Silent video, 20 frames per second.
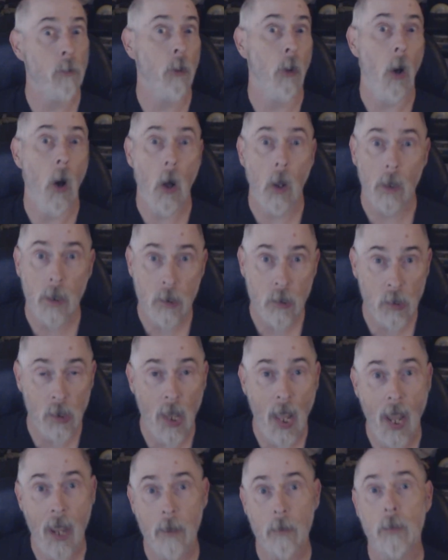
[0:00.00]
for all his
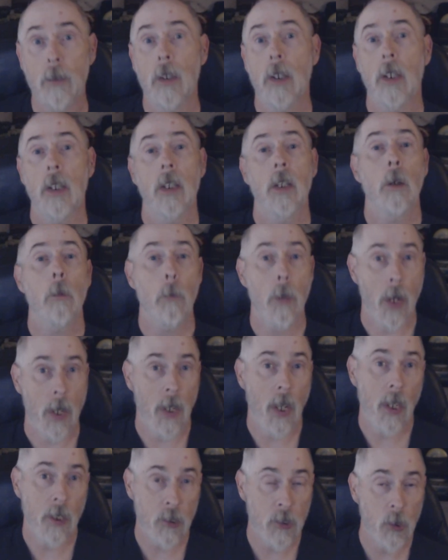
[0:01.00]
life,
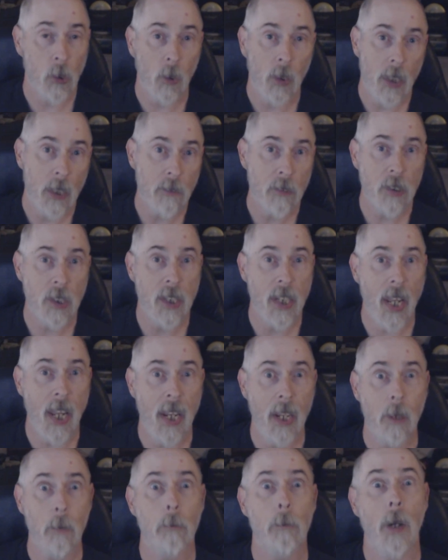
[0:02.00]
but still lives
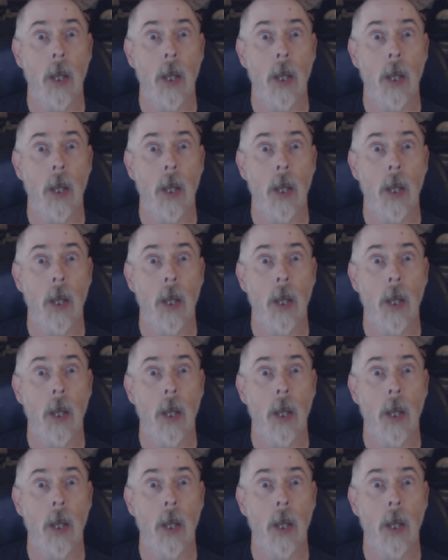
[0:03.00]
today.